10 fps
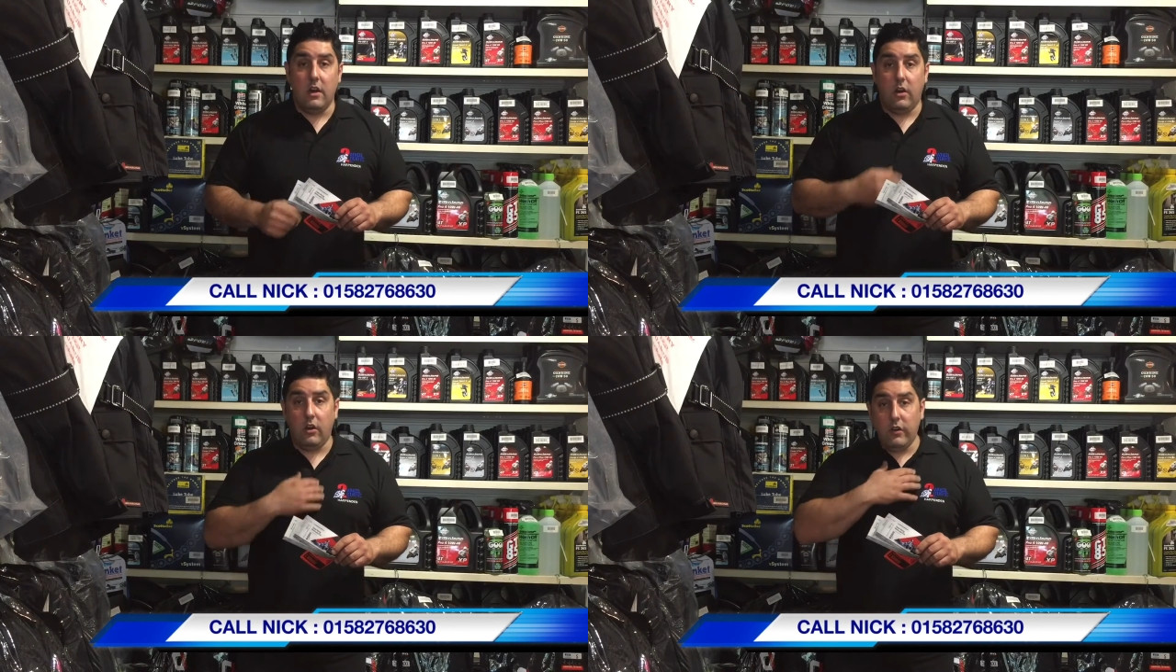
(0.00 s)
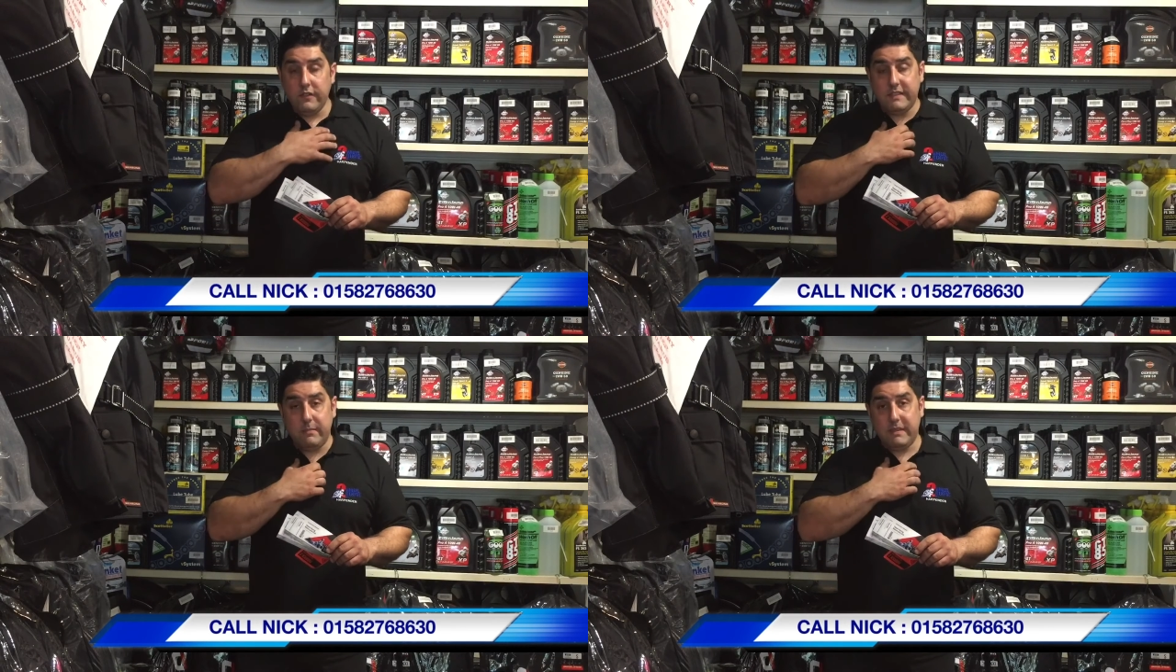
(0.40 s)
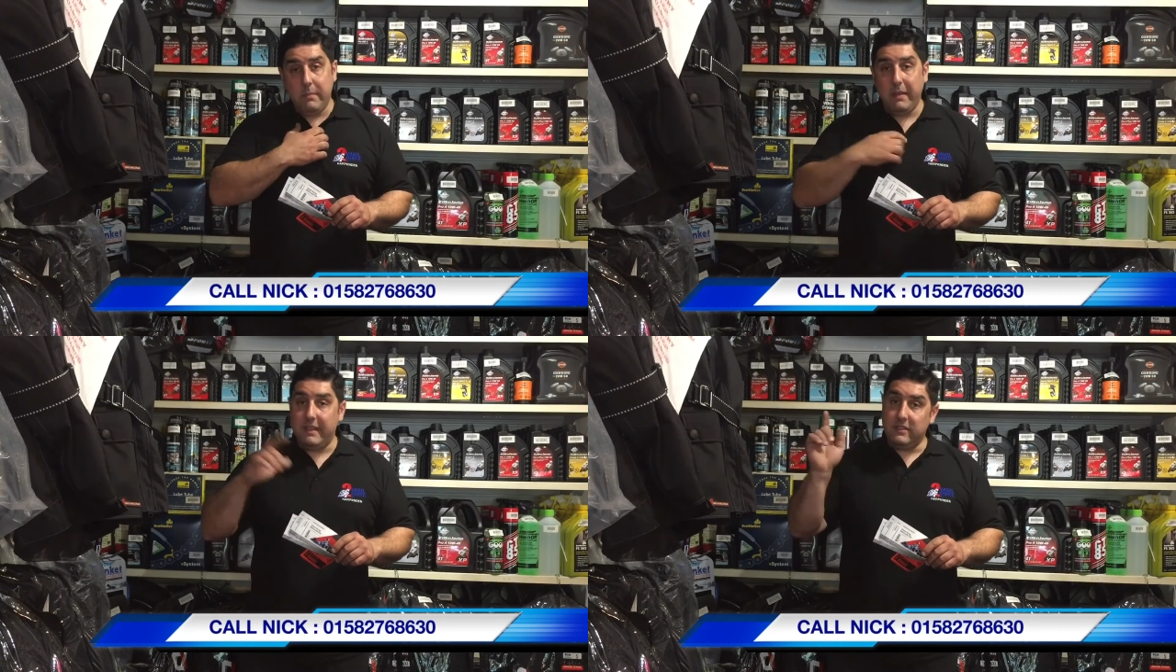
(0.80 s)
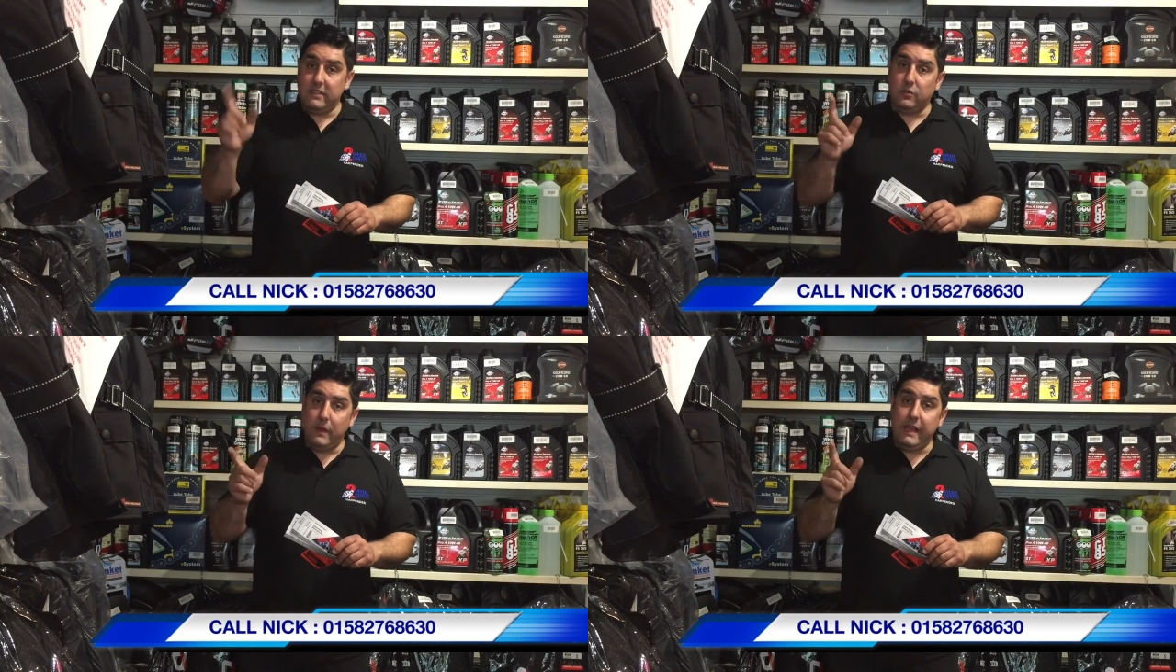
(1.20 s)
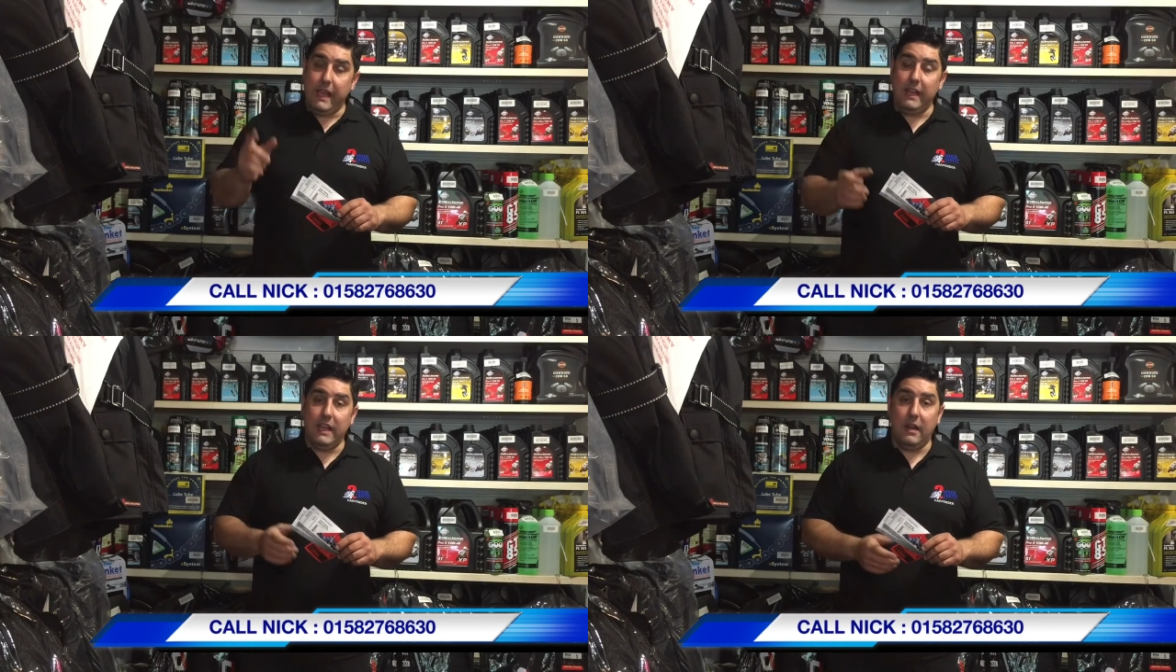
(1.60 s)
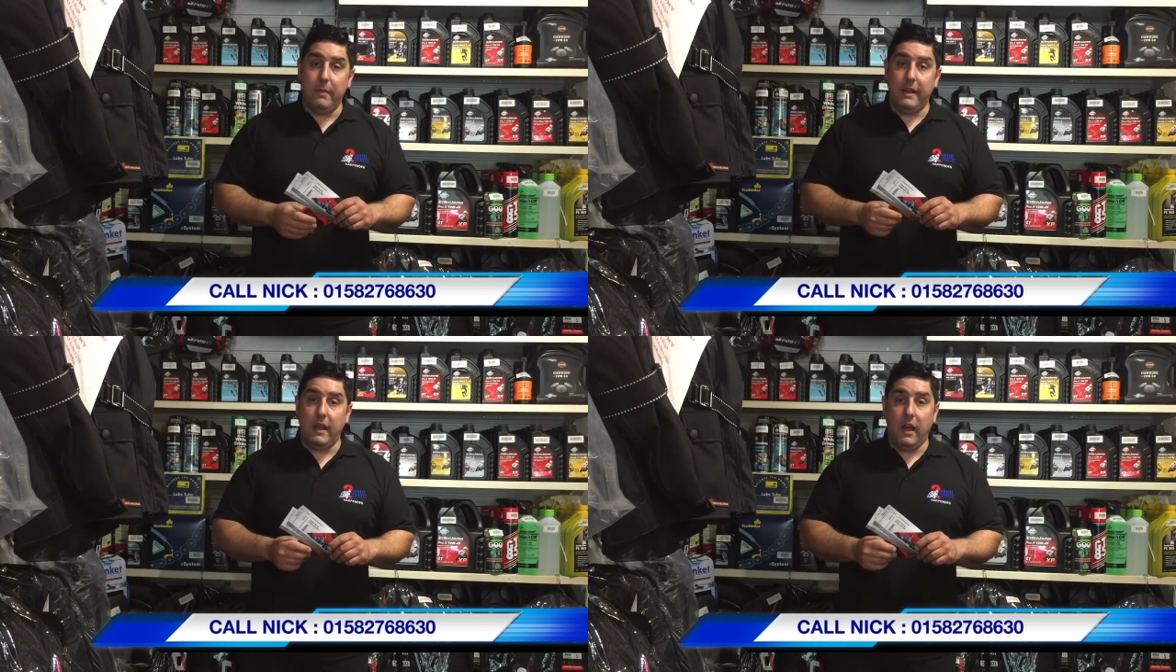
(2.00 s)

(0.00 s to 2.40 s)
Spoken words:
of September. That's this weekend coming.